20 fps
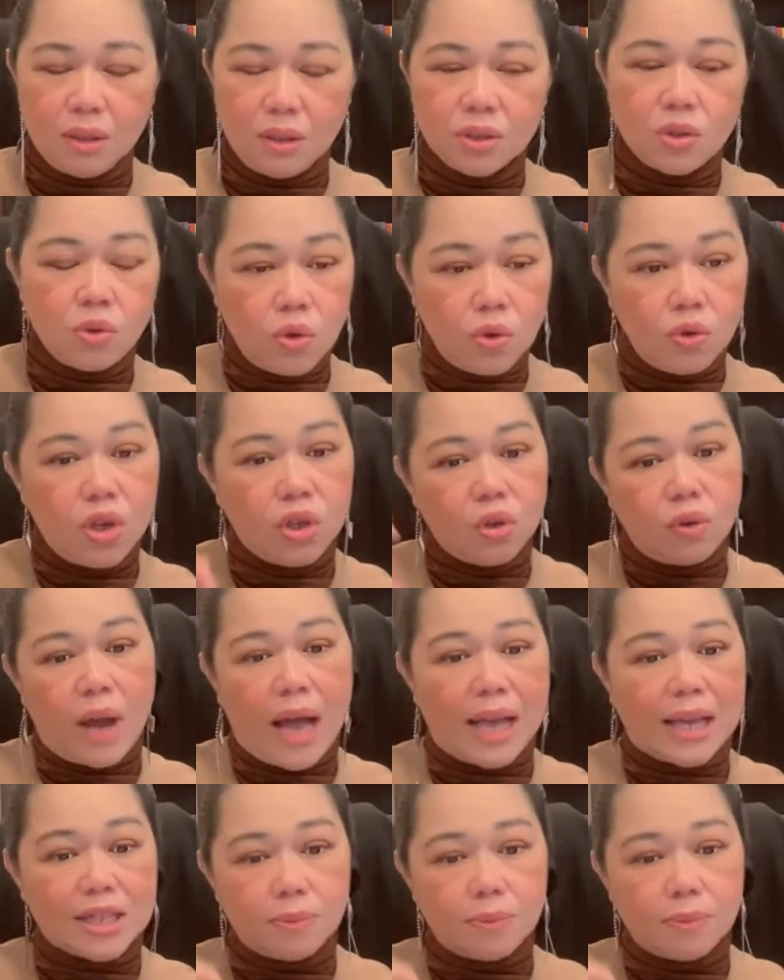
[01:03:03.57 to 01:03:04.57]
So you need
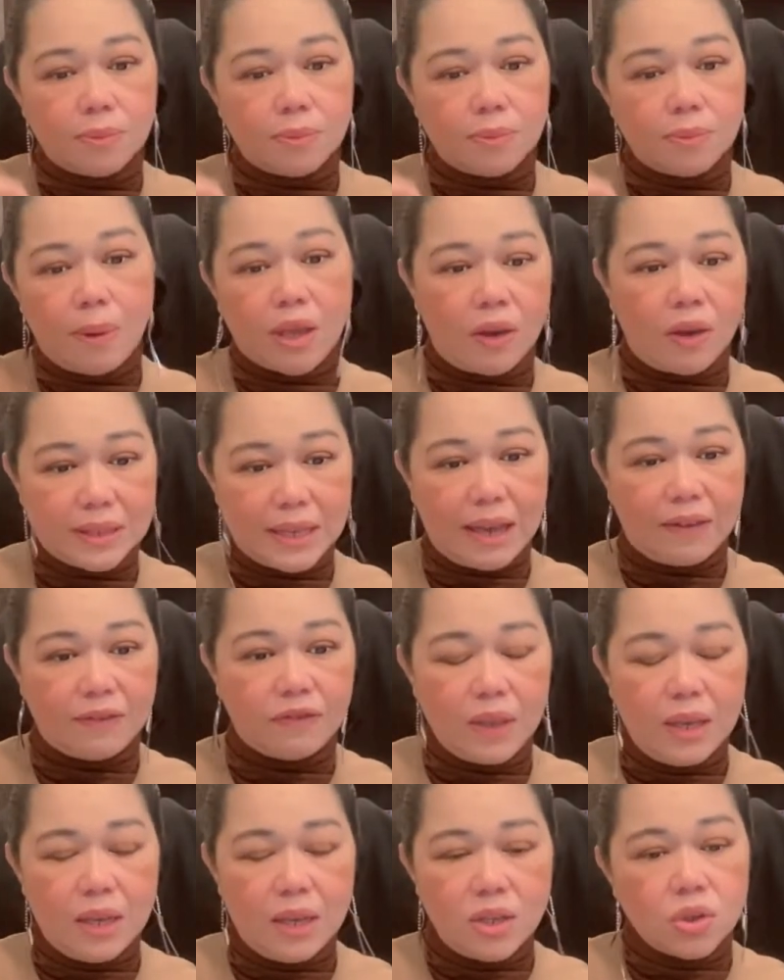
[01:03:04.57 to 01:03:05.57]
to ask back yourself.
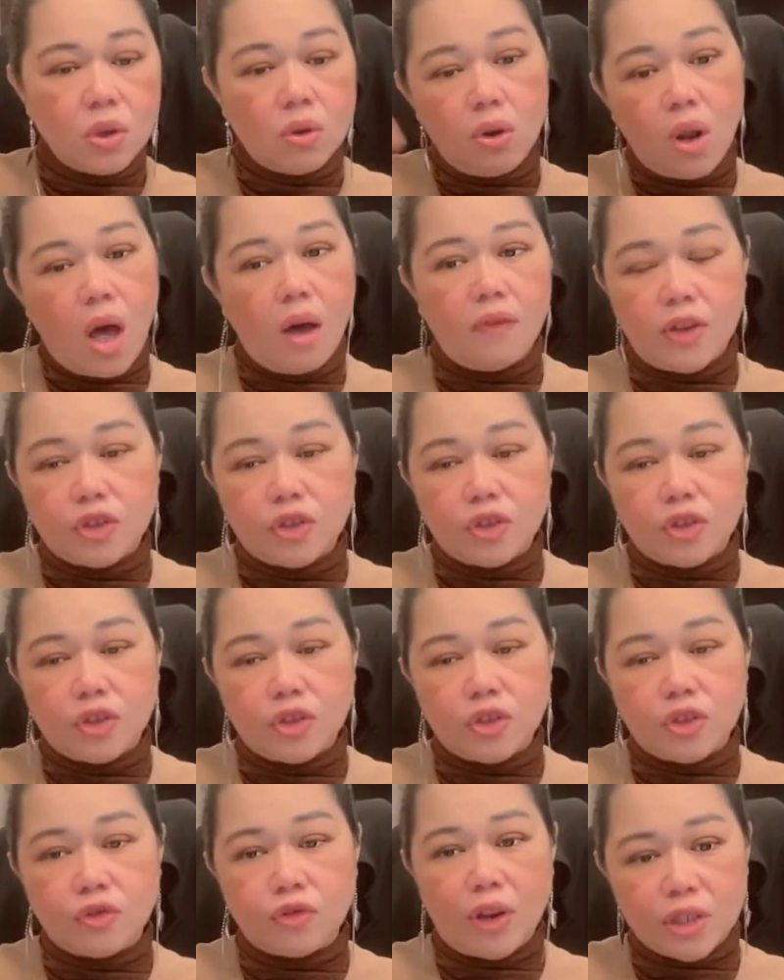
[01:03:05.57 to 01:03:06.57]
So law of
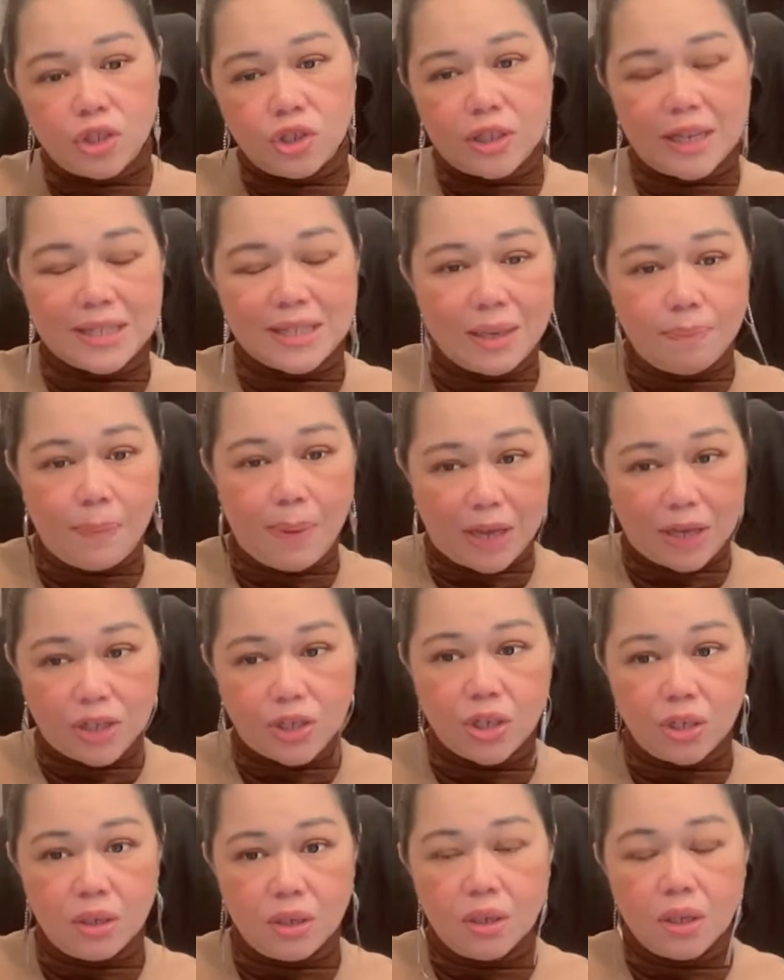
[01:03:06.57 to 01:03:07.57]
attraction, just
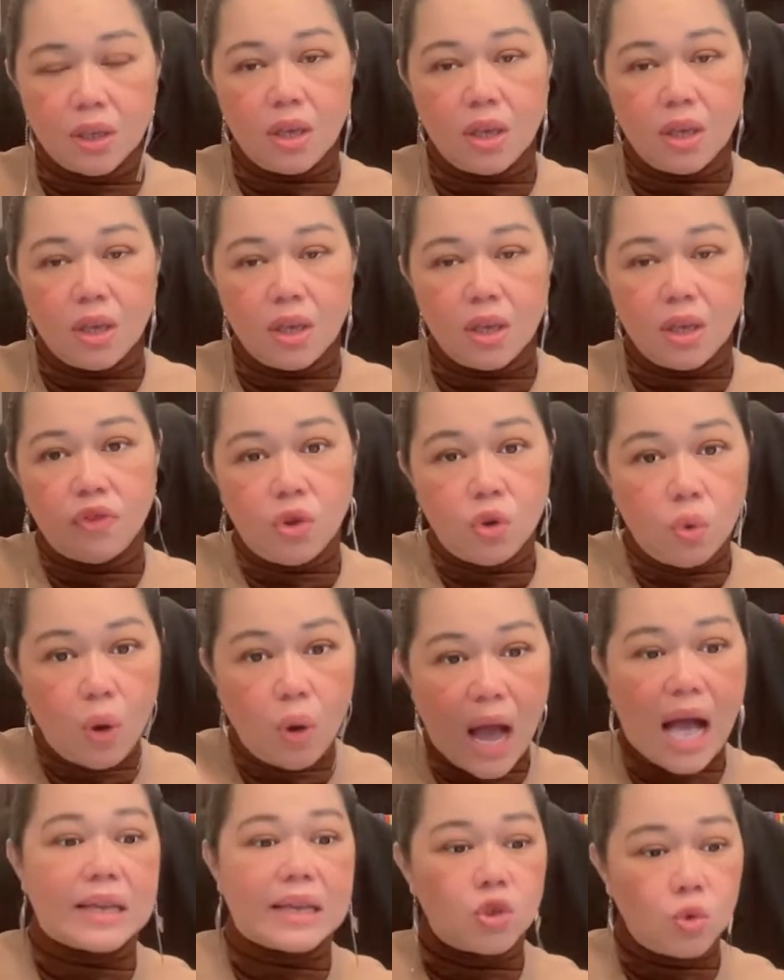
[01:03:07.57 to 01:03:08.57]
imagine if you
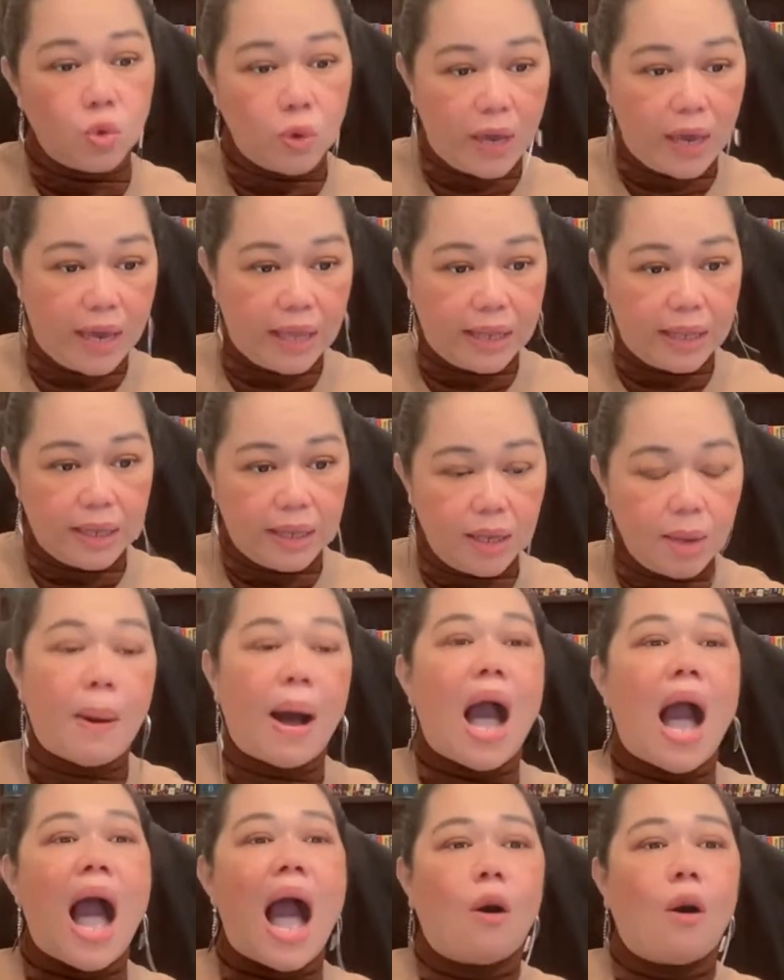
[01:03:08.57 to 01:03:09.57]
ask, you get.
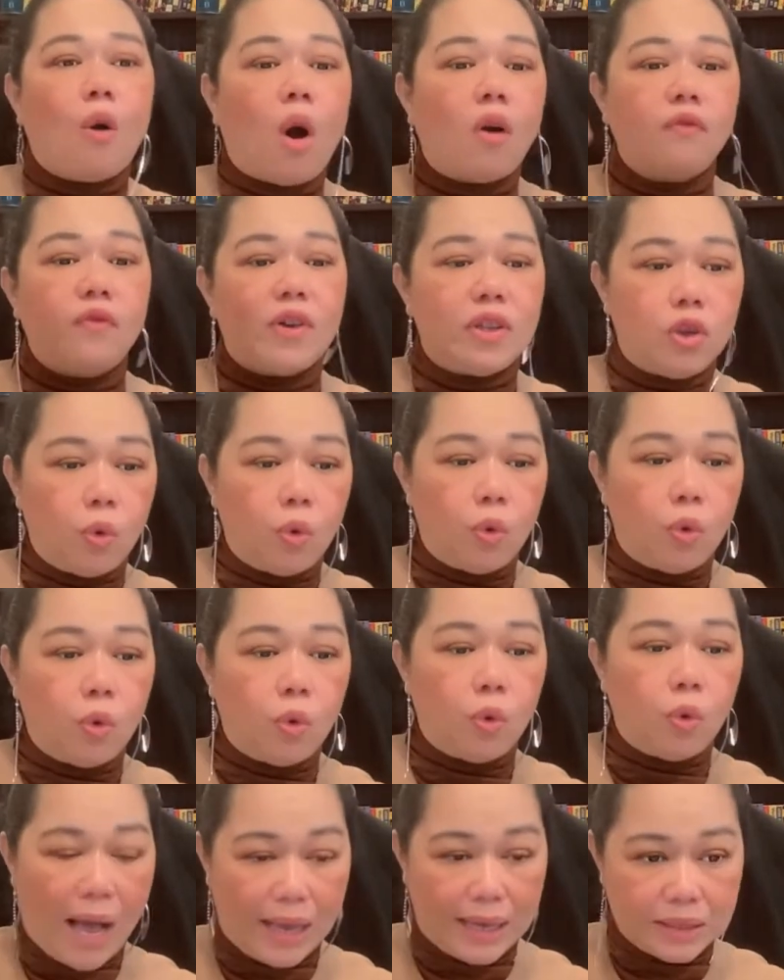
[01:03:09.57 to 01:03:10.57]
But how often you
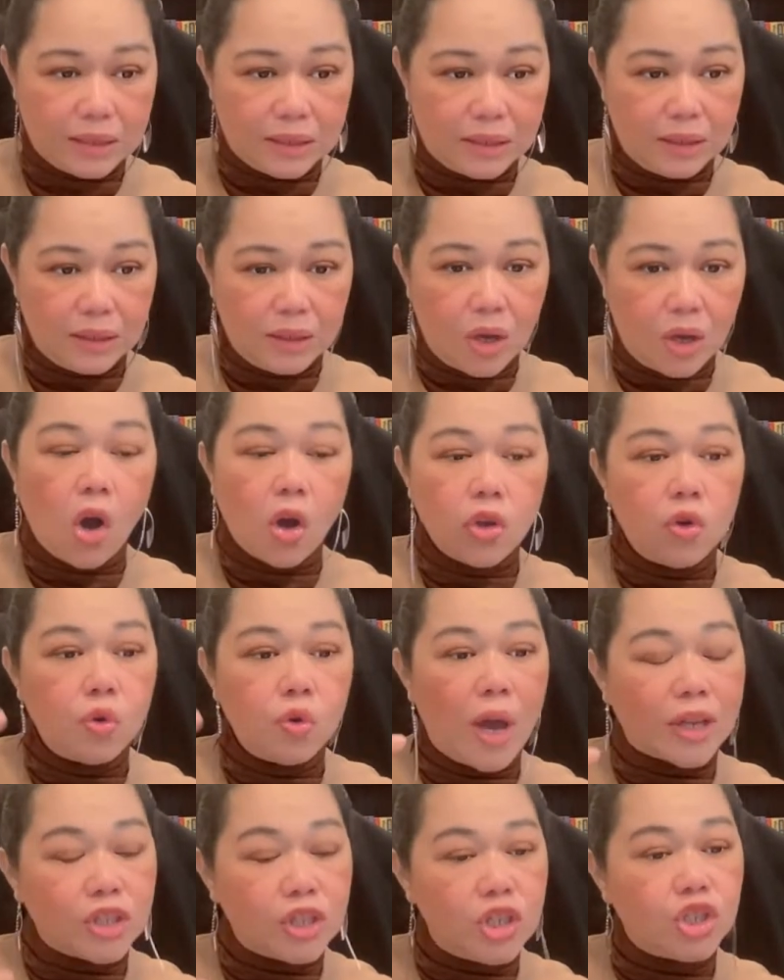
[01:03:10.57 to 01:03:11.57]
ask? Or
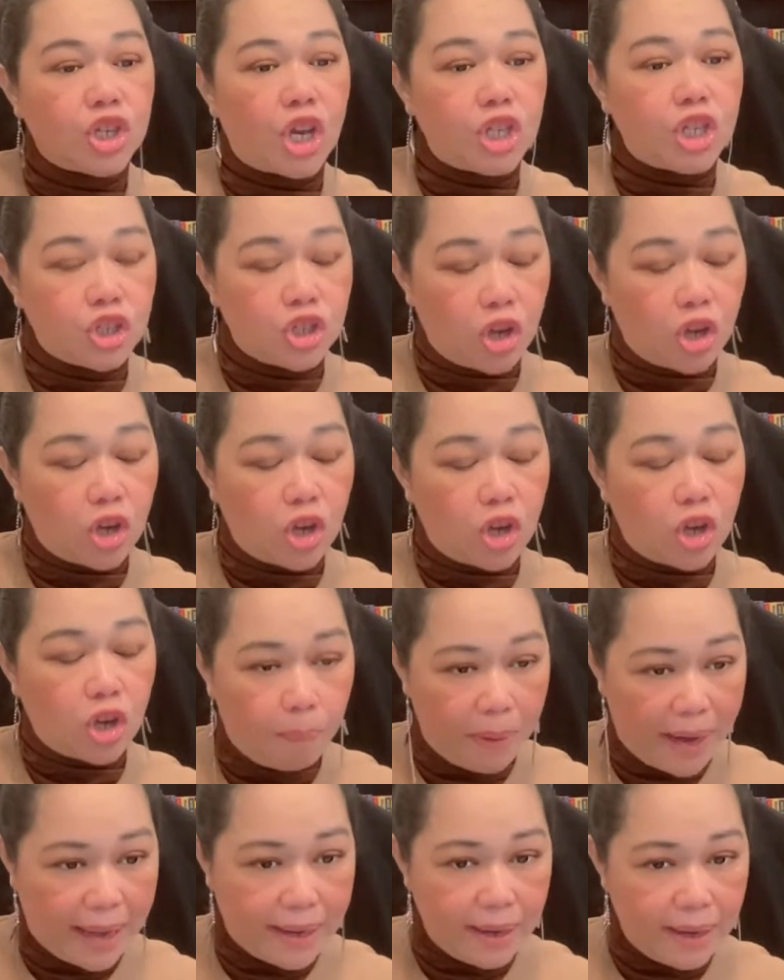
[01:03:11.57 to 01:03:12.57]
you actually change your
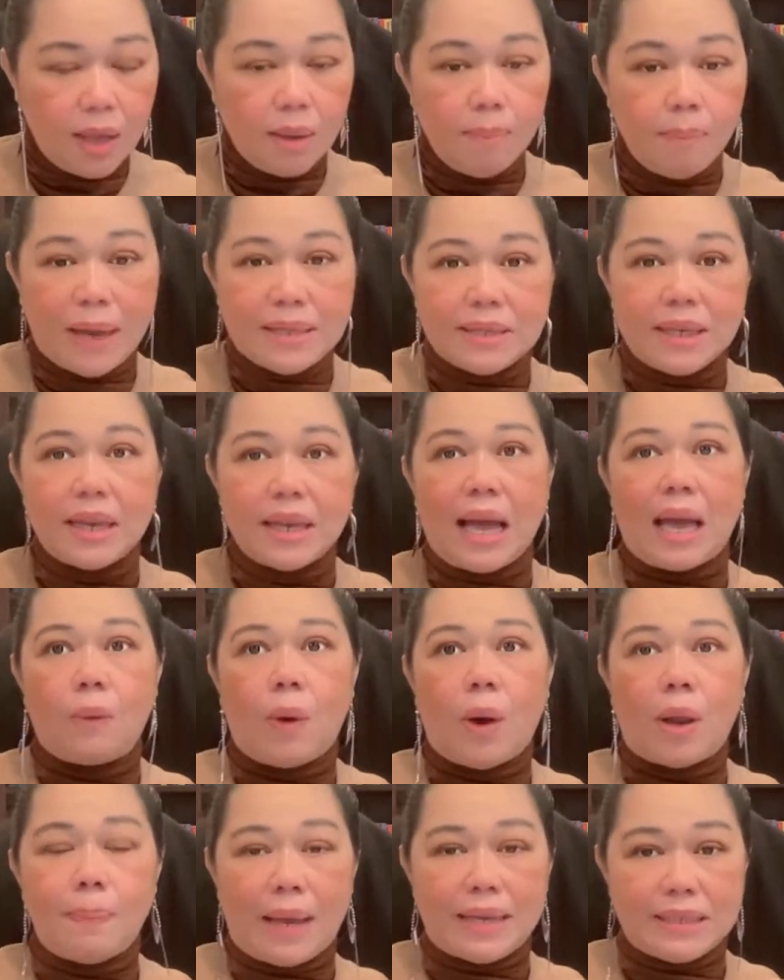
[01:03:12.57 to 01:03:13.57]
plan by saying, I
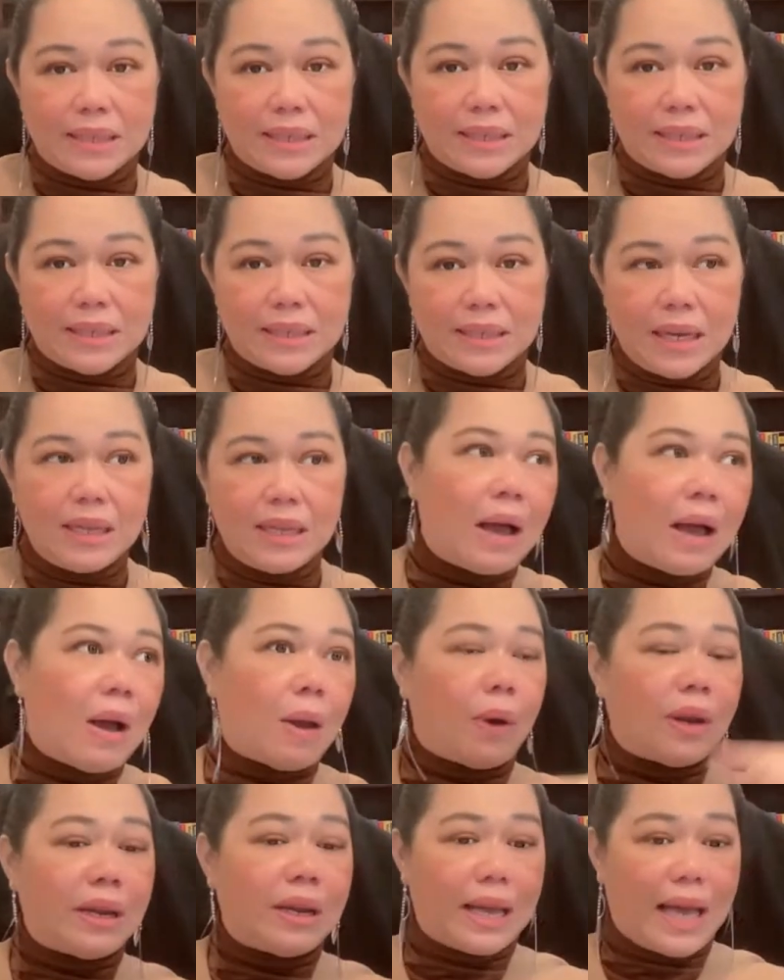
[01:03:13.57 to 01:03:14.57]
want bicycle, now I
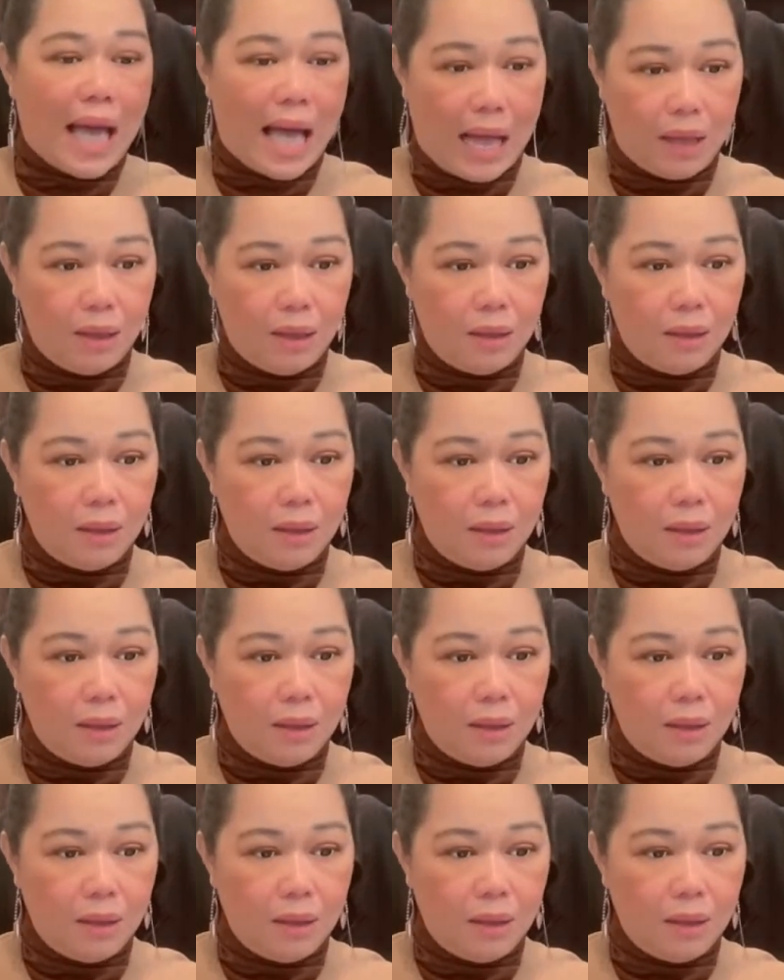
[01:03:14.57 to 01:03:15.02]
want a car.